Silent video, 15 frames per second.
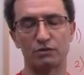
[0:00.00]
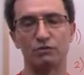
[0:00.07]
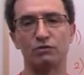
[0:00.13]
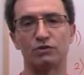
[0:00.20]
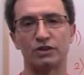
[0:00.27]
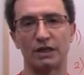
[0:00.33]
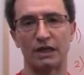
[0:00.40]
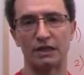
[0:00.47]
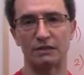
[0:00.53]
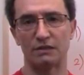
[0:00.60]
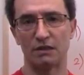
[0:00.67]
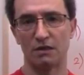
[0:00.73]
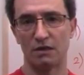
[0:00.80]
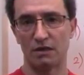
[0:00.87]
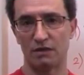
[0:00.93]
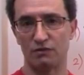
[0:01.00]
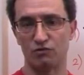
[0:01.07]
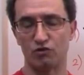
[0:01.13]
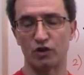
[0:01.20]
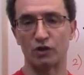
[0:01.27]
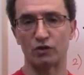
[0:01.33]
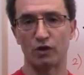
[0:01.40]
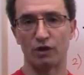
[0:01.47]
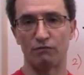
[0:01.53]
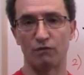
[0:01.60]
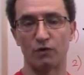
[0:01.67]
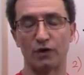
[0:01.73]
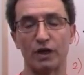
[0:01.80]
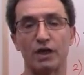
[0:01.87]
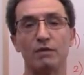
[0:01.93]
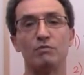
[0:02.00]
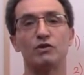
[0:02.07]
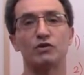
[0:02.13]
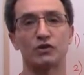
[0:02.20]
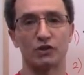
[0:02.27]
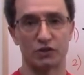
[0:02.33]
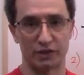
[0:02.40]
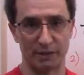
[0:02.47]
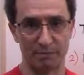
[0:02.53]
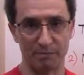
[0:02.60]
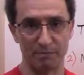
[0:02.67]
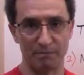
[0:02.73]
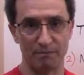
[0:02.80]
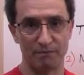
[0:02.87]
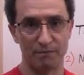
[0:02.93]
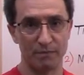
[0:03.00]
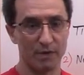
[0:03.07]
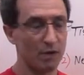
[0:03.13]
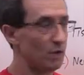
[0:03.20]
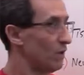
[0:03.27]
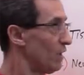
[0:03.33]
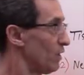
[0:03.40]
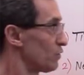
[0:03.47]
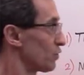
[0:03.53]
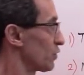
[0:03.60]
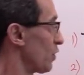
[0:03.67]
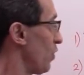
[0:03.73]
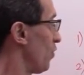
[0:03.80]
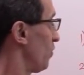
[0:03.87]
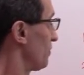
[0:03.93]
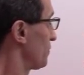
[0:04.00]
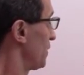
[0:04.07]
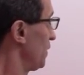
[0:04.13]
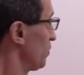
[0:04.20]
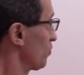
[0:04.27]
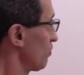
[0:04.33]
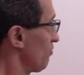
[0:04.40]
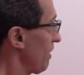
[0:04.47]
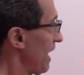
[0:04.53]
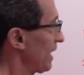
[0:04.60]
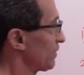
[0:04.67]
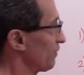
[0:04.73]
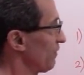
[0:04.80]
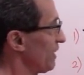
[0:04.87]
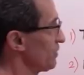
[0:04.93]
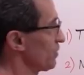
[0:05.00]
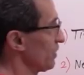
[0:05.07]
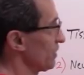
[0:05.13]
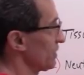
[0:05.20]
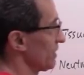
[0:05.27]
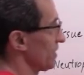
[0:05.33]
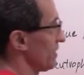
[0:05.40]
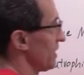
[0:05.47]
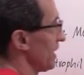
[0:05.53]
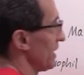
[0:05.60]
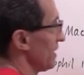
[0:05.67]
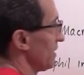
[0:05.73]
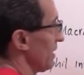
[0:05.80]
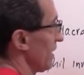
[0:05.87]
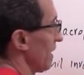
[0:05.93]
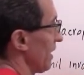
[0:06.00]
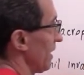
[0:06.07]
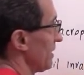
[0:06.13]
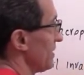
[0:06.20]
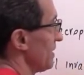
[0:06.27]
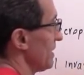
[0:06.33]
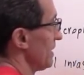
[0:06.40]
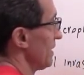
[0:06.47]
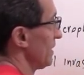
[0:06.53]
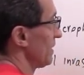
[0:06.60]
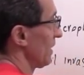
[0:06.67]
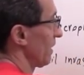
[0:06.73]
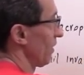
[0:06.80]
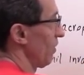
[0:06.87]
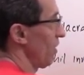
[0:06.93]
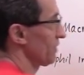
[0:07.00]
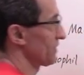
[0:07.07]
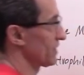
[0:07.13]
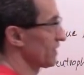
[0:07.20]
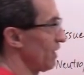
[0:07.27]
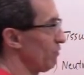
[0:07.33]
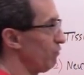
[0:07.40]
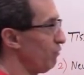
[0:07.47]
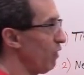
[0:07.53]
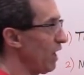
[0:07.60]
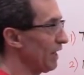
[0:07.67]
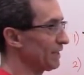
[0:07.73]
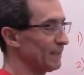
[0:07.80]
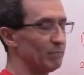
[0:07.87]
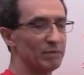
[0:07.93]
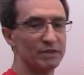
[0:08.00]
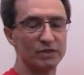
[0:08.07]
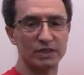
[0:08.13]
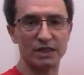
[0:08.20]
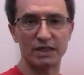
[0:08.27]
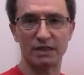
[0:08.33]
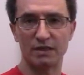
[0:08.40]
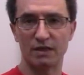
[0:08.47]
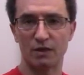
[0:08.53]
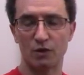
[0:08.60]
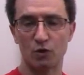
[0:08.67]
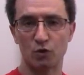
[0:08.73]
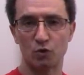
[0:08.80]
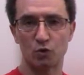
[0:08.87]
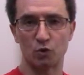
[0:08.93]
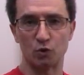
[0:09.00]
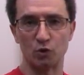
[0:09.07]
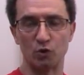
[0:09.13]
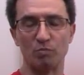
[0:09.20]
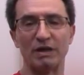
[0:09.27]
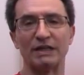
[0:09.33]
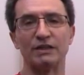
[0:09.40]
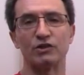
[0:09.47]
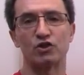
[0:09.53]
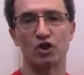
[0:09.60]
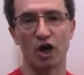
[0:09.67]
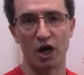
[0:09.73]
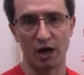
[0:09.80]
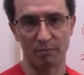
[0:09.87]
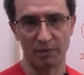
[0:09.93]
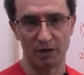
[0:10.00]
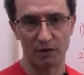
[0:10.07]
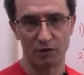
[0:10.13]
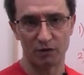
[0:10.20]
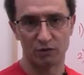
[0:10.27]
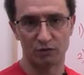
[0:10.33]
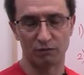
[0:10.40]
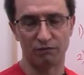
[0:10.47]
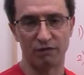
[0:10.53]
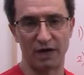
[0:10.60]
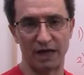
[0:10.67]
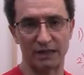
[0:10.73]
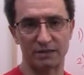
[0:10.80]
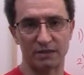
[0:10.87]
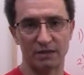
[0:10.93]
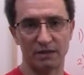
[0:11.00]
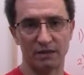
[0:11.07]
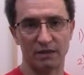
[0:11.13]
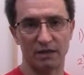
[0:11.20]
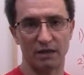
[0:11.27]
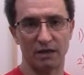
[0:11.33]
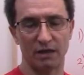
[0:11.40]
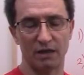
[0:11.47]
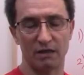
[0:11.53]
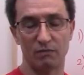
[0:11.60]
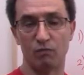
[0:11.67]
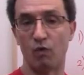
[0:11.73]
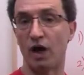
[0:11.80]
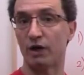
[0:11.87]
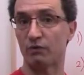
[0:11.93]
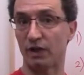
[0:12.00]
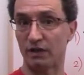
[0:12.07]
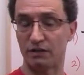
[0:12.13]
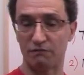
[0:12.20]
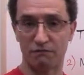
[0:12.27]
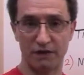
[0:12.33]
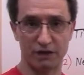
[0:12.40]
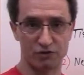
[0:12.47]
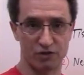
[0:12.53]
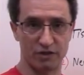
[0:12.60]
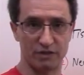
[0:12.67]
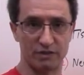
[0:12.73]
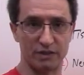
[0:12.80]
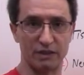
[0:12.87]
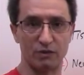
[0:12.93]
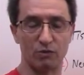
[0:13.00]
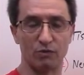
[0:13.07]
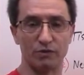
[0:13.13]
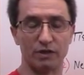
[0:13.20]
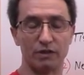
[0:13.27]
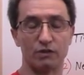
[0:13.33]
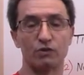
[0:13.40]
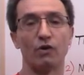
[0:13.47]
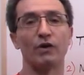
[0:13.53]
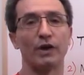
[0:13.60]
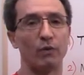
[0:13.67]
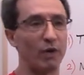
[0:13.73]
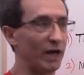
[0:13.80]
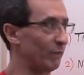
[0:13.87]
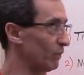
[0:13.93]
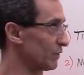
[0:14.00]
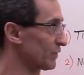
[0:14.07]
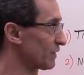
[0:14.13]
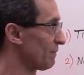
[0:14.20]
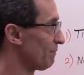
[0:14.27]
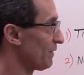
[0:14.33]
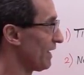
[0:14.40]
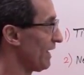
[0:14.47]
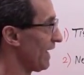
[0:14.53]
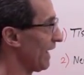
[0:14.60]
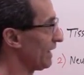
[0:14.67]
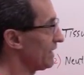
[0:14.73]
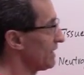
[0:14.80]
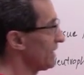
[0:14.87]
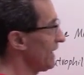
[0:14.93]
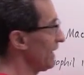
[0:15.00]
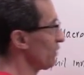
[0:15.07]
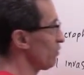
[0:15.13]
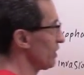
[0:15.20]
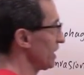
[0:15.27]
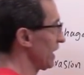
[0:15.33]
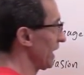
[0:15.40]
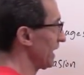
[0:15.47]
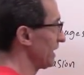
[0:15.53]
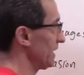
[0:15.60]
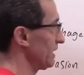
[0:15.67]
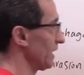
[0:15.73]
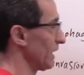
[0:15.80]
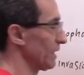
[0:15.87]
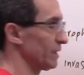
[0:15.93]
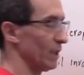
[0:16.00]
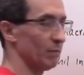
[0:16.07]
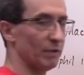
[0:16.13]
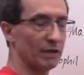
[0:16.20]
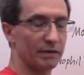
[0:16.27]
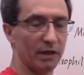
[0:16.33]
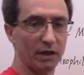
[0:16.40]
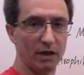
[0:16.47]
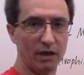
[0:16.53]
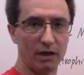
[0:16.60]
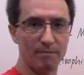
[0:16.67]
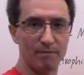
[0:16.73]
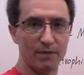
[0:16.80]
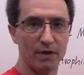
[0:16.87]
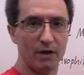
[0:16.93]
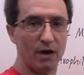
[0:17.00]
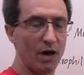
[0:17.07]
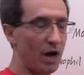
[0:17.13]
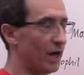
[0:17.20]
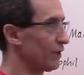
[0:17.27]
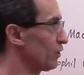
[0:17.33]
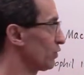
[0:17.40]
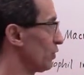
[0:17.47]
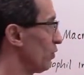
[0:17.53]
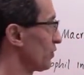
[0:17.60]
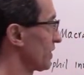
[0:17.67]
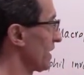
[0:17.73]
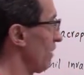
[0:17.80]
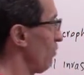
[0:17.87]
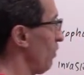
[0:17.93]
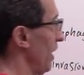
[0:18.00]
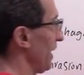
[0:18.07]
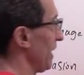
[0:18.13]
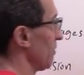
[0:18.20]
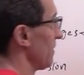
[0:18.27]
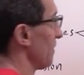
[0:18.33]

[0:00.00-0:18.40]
nutrient in general for immune system. So tissue macrophages, they need lots of vitamin D to do better job to fight viral infections, including coronavirus. And in here, we're gonna need a little bit higher dose of vitamin